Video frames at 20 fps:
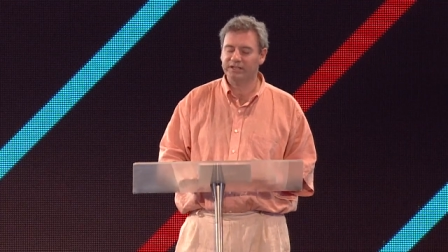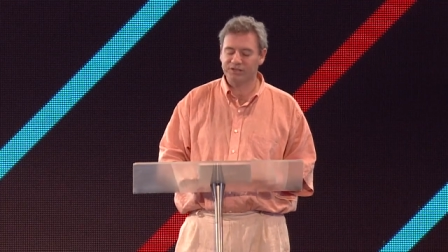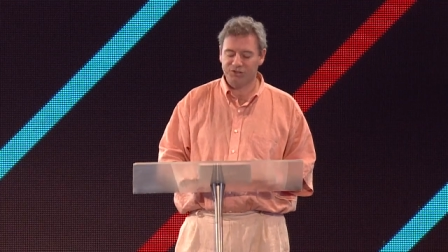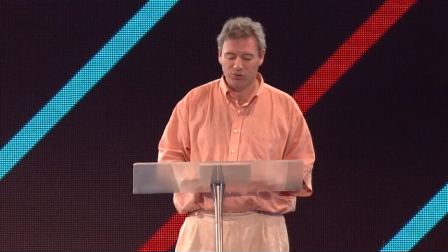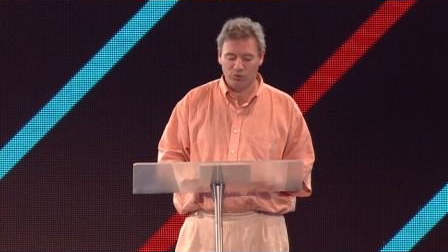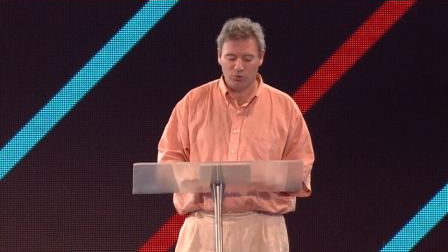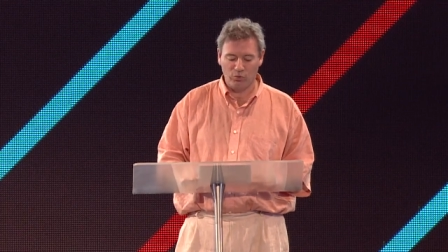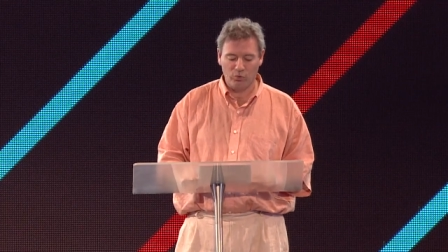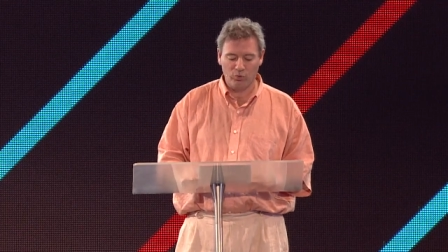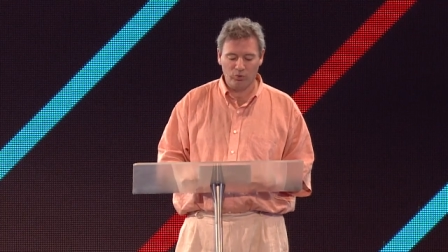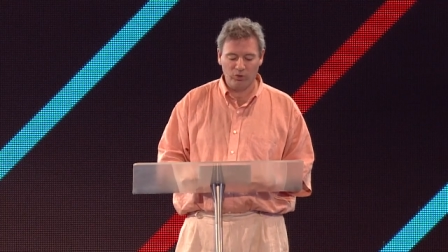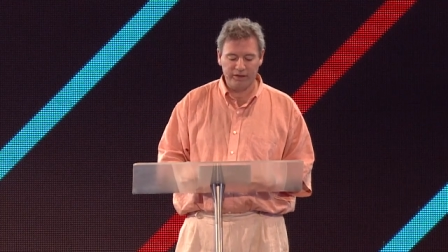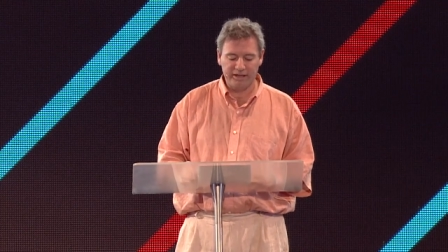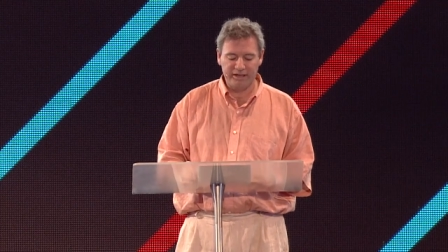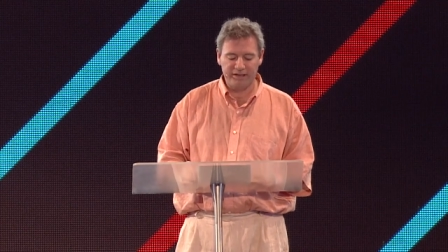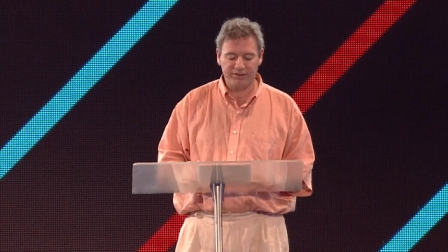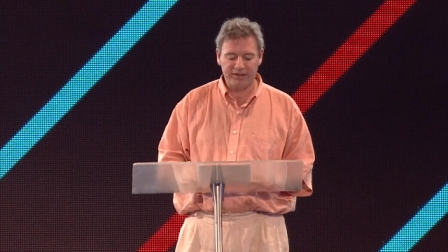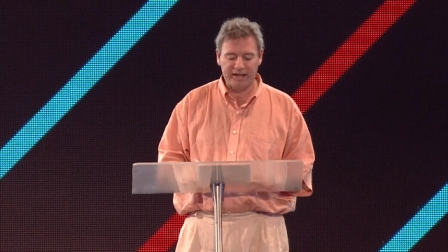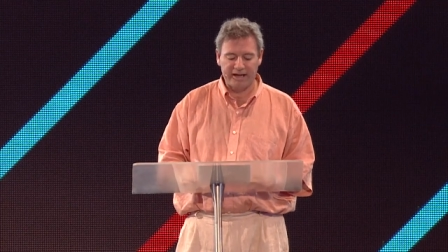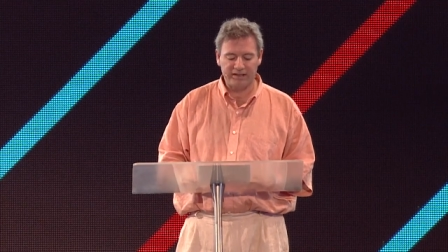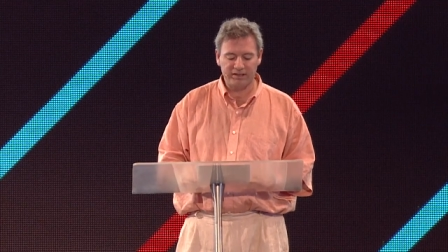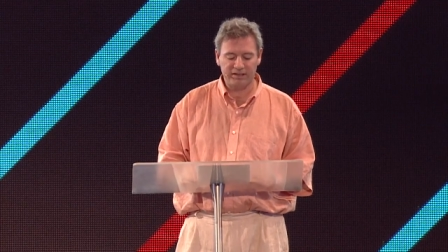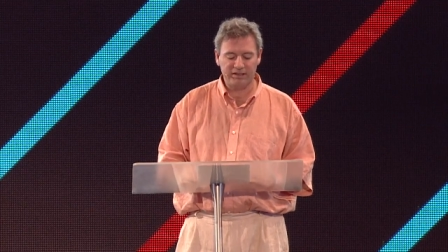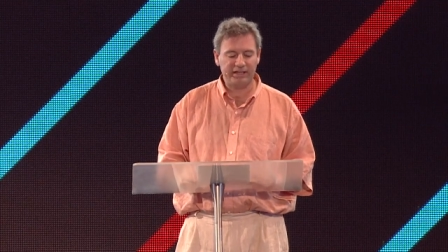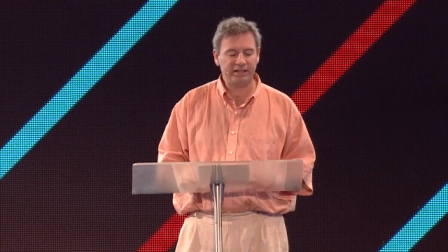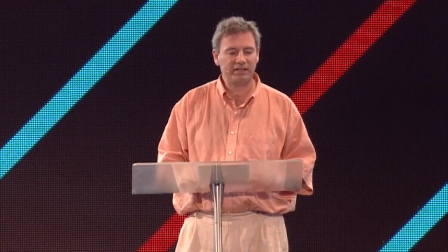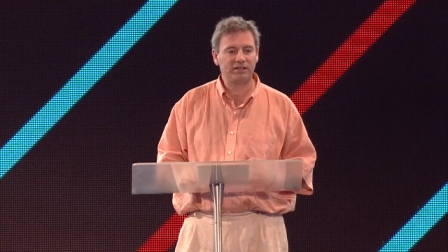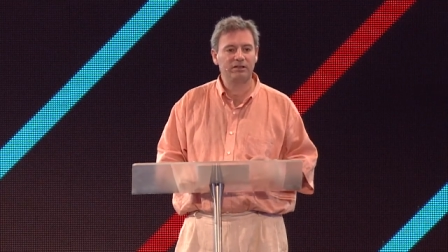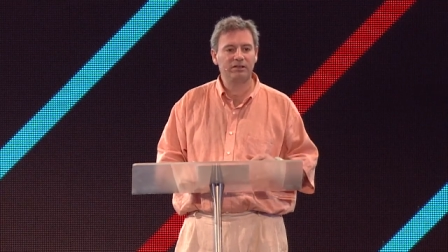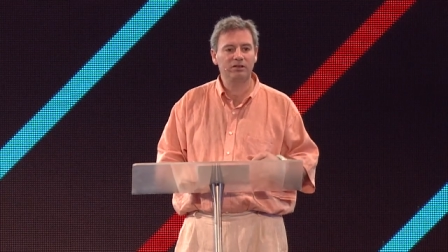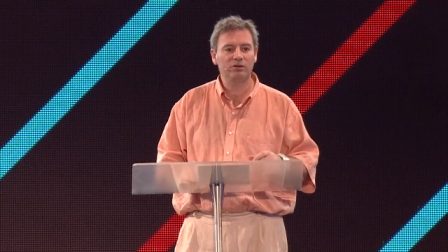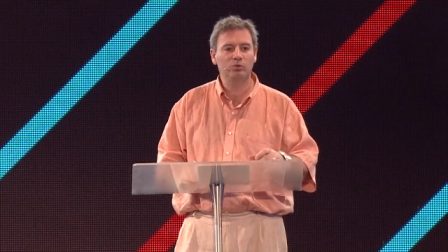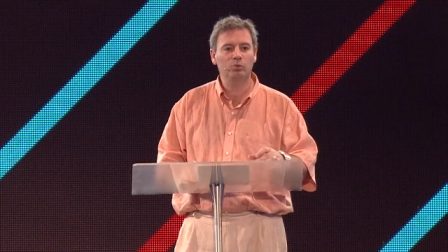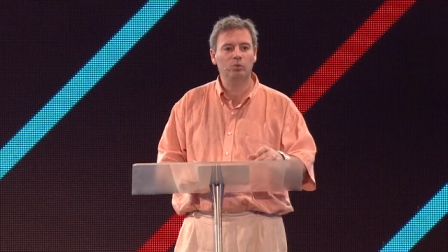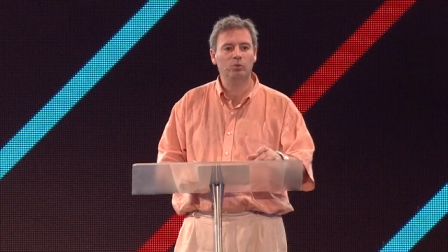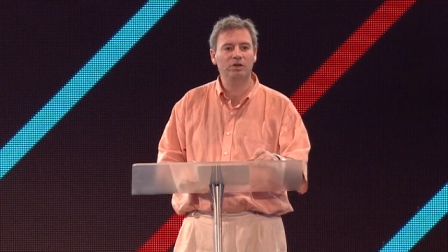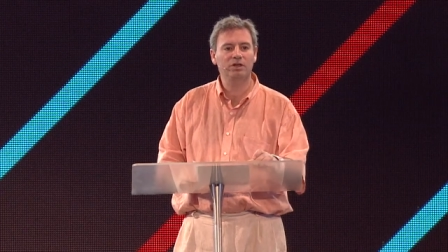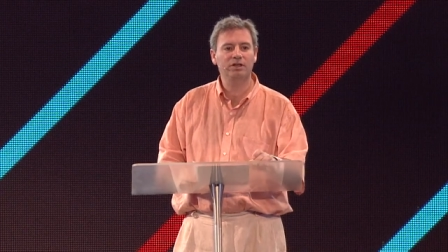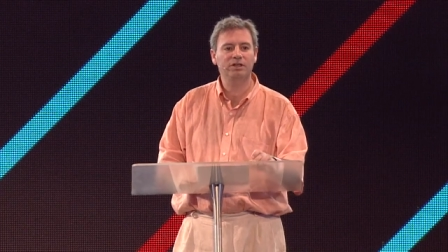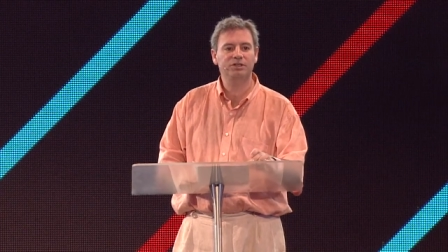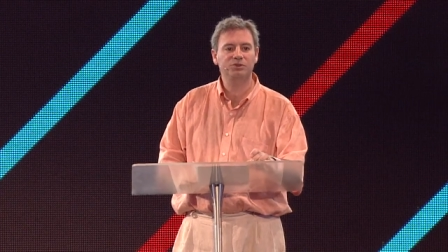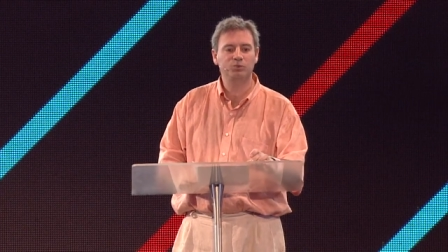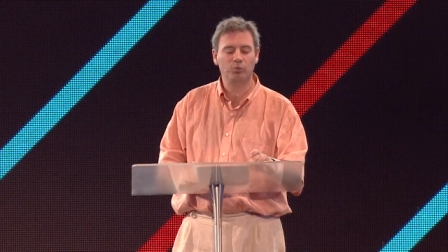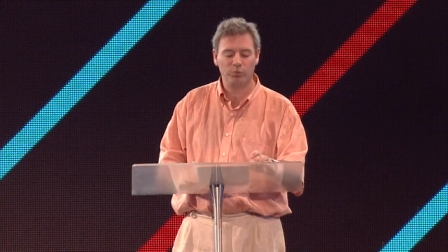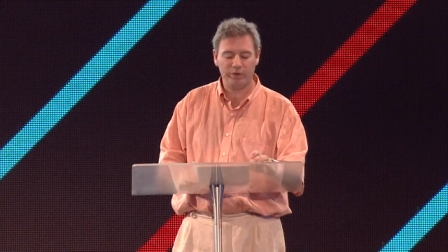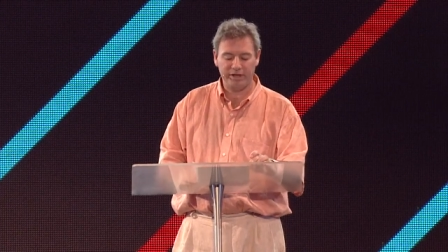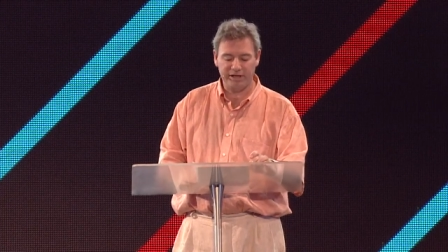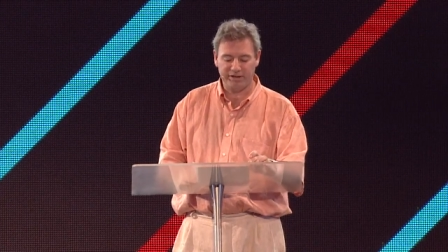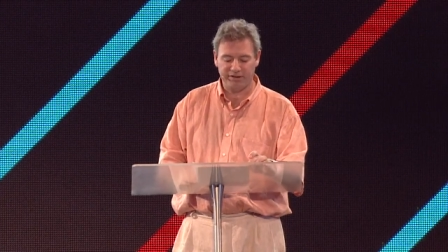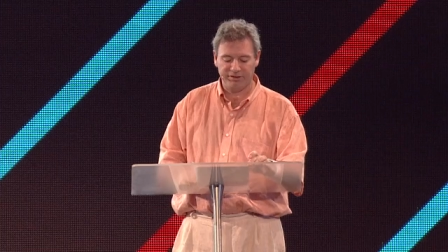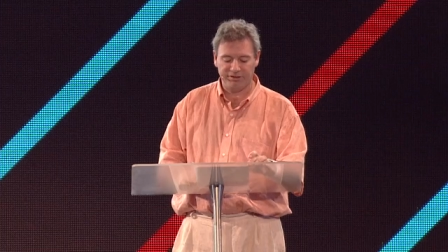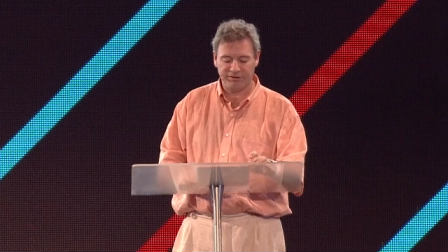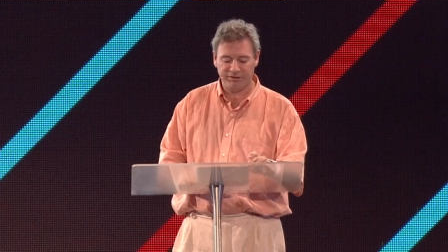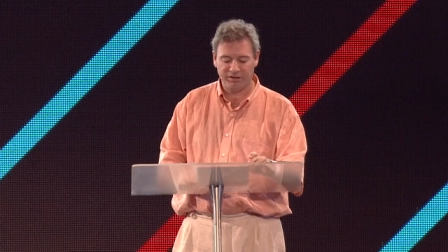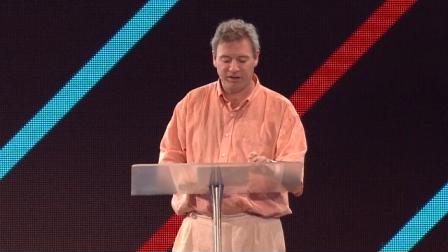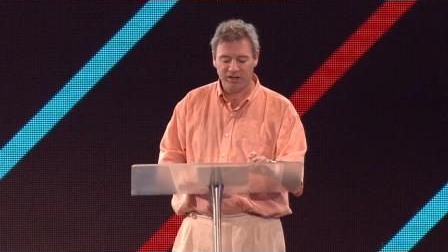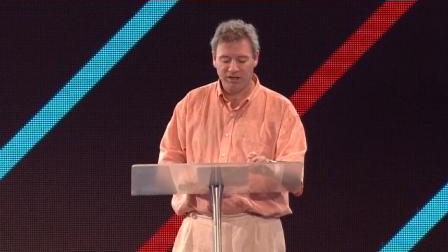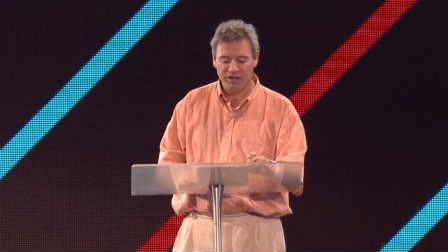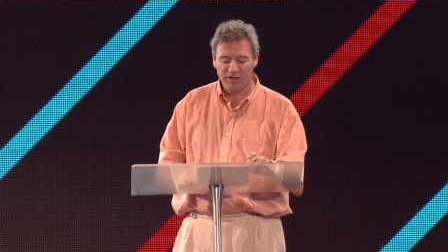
It's all in that little word with.